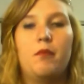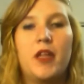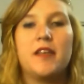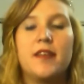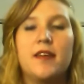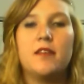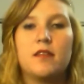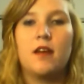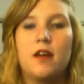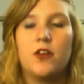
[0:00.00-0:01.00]
places,
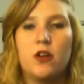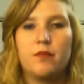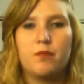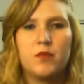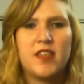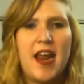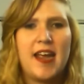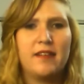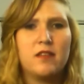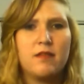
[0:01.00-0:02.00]
your
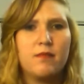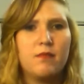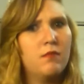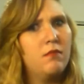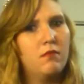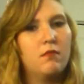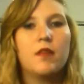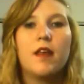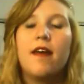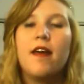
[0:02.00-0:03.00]
stands.
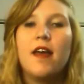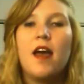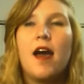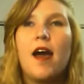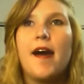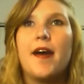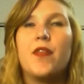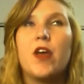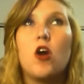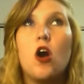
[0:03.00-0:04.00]

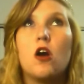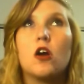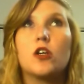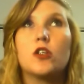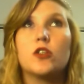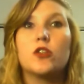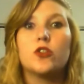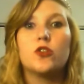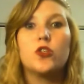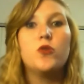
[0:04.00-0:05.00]
There are
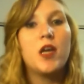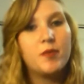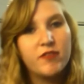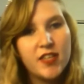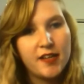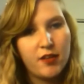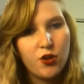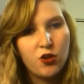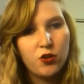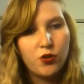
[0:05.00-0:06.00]
2 types of stands that
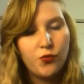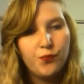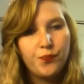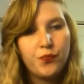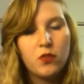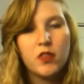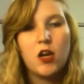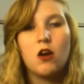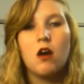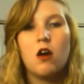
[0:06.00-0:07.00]
you can do.
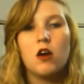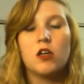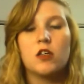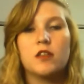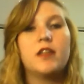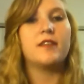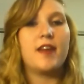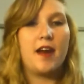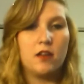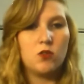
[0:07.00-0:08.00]
There are sitting
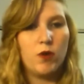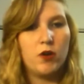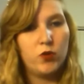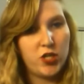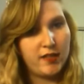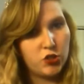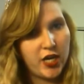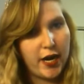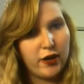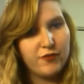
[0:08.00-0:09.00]
stands, which has a
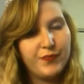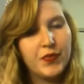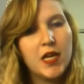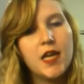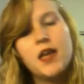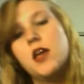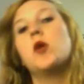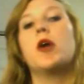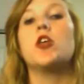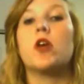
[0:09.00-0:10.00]
chair,
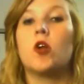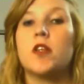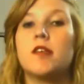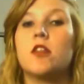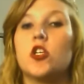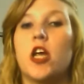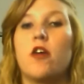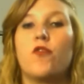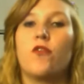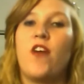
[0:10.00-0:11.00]
but you can only sit in the
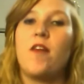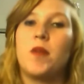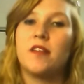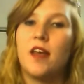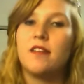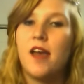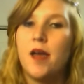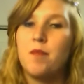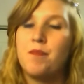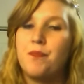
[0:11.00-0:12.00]
chair for 5 minutes at a
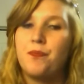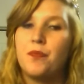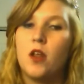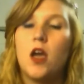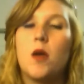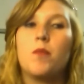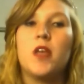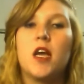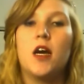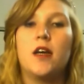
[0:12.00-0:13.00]
time,
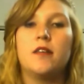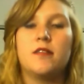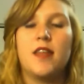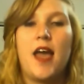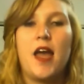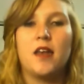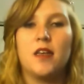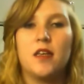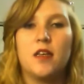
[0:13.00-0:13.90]
because that